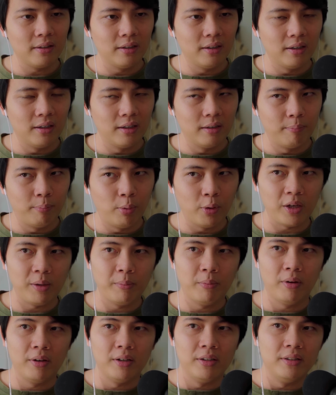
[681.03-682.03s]

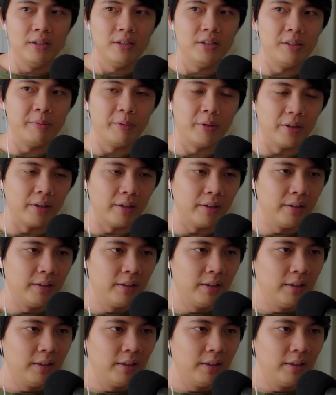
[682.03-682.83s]
Pokemon and Digimon.